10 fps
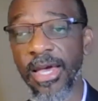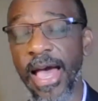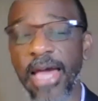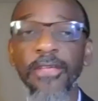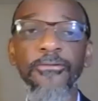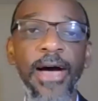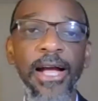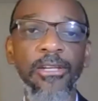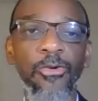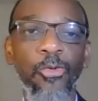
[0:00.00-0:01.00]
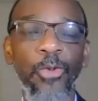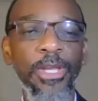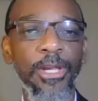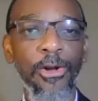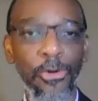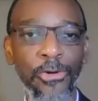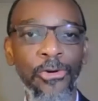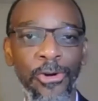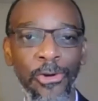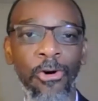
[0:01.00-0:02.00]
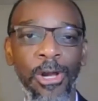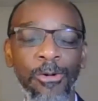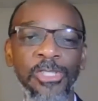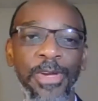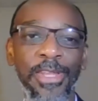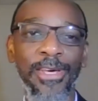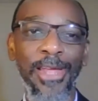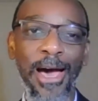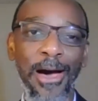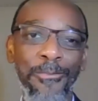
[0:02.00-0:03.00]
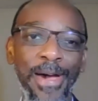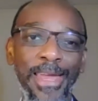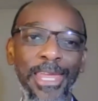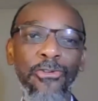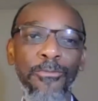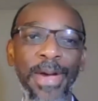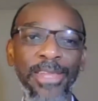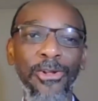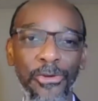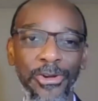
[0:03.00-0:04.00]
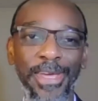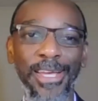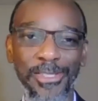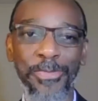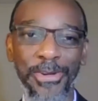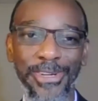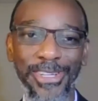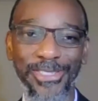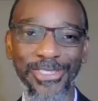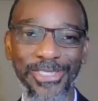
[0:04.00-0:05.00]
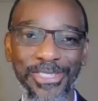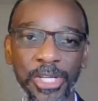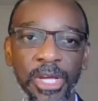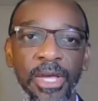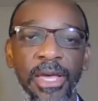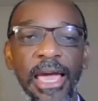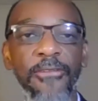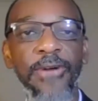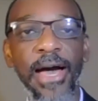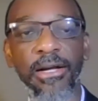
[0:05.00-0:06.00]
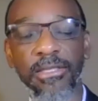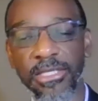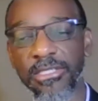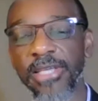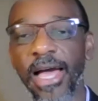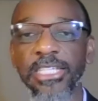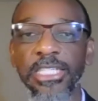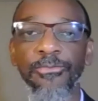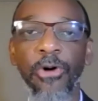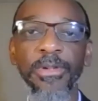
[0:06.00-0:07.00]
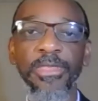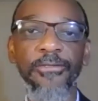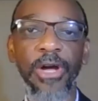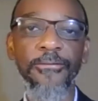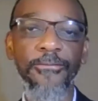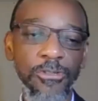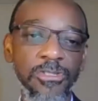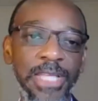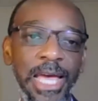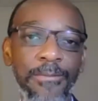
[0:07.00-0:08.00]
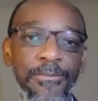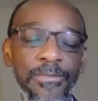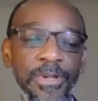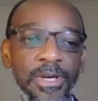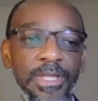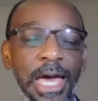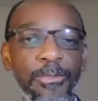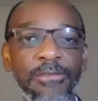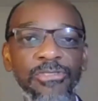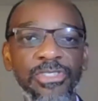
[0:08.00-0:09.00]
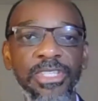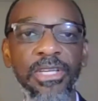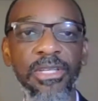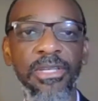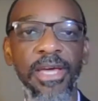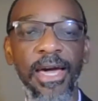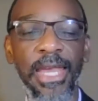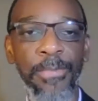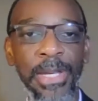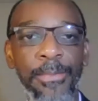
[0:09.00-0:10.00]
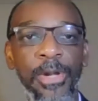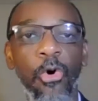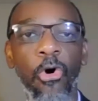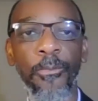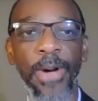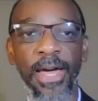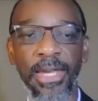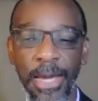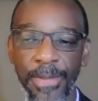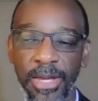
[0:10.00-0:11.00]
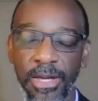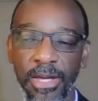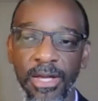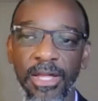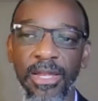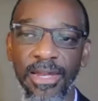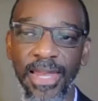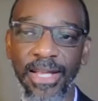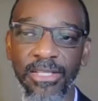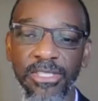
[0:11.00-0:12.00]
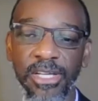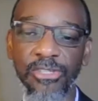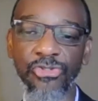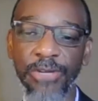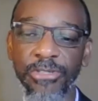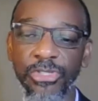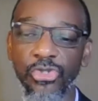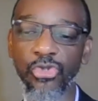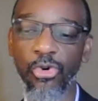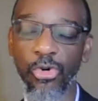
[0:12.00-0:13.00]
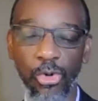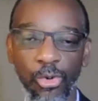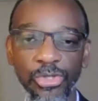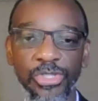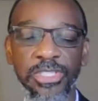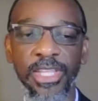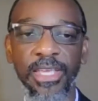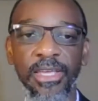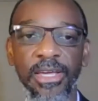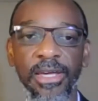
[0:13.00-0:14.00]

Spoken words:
And in fact, we didn't learn early on. It has been an incremental learning experience. In fact, this is actually probably the very first time that we have seen an epidemic or pandemic linked and driven so closely